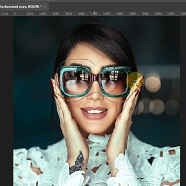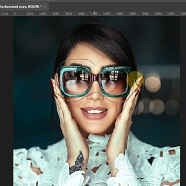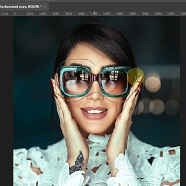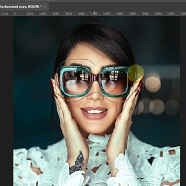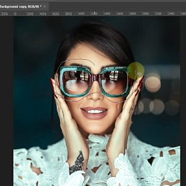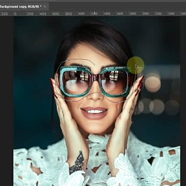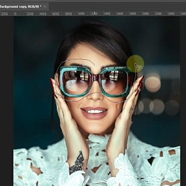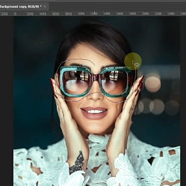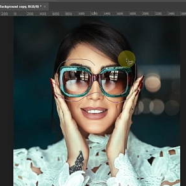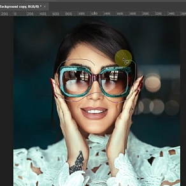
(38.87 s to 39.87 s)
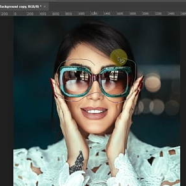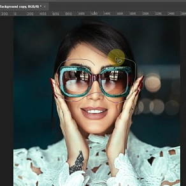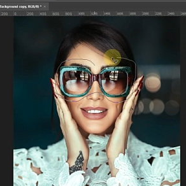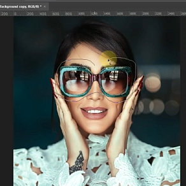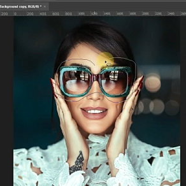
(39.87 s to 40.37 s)

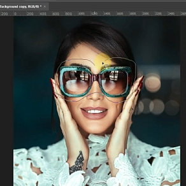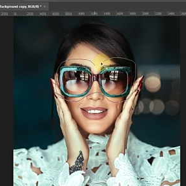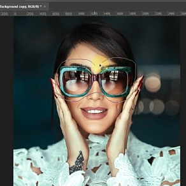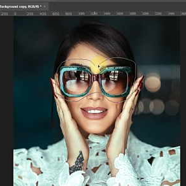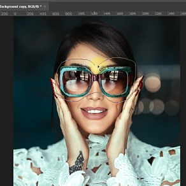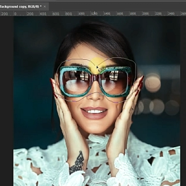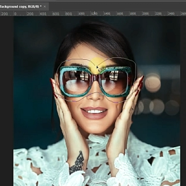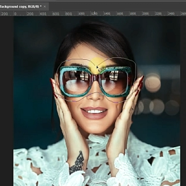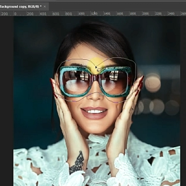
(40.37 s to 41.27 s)
No one is speaking in this clip.